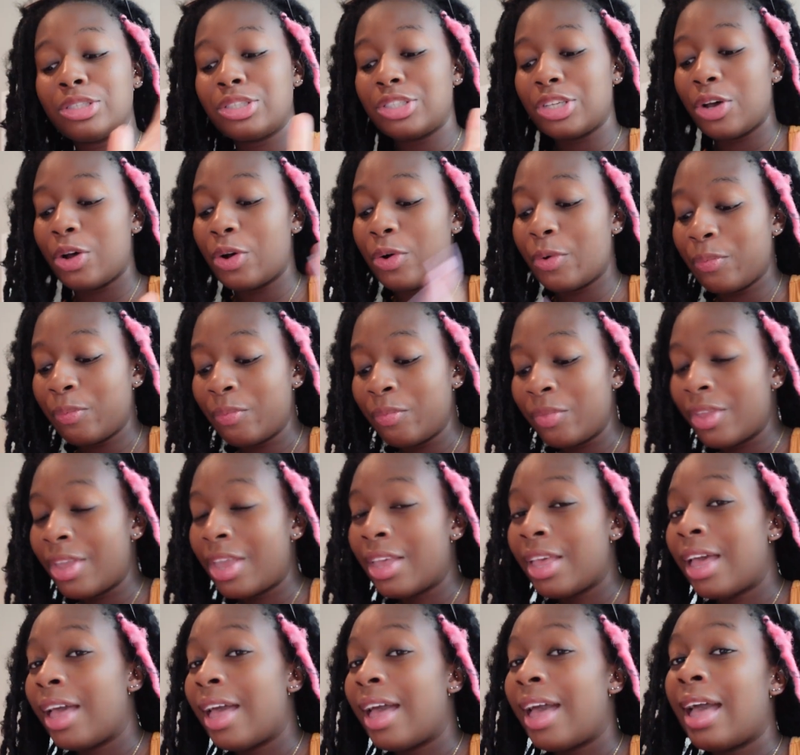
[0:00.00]
So
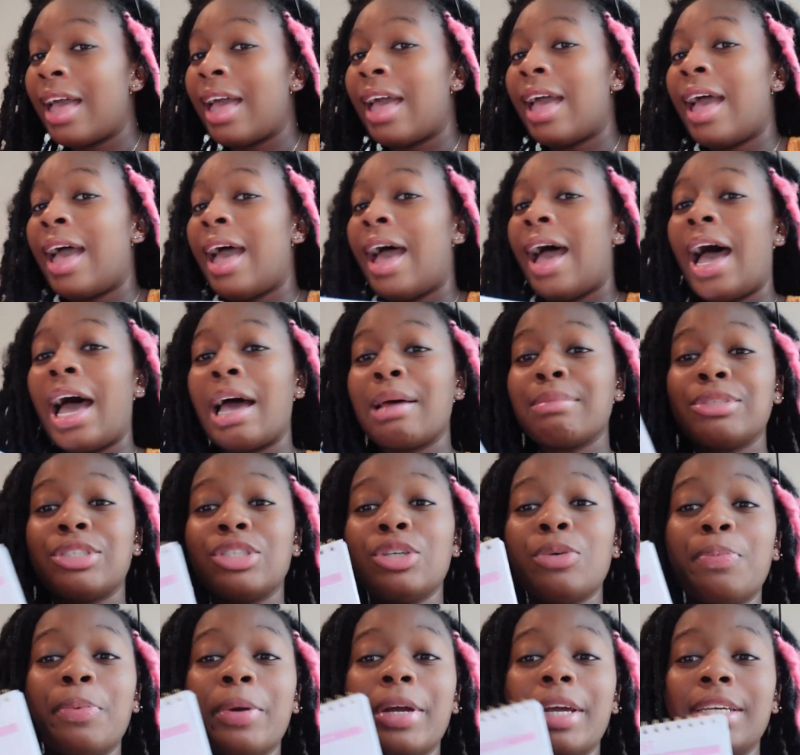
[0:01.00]
I'm
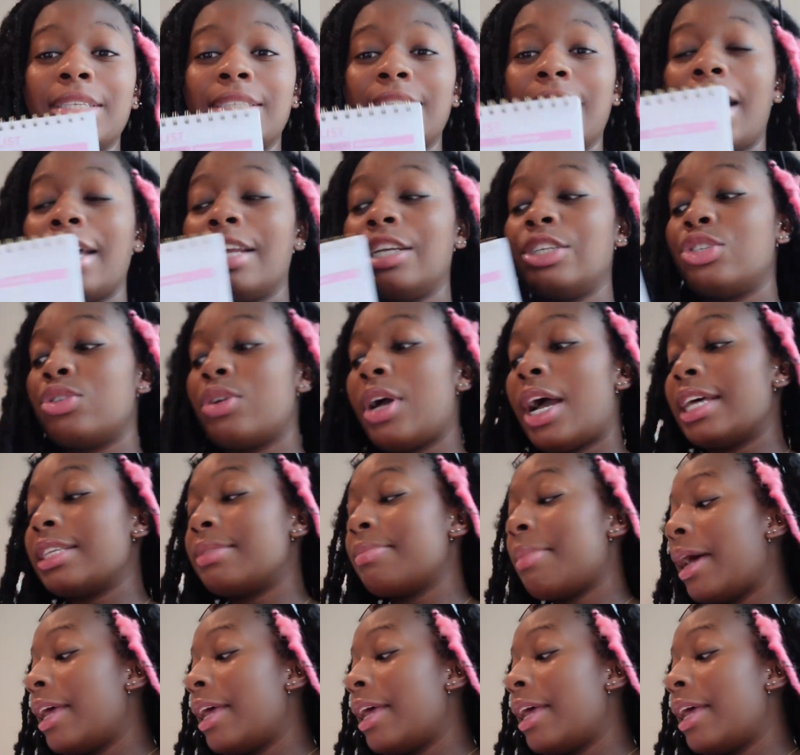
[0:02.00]
super excited, you guys.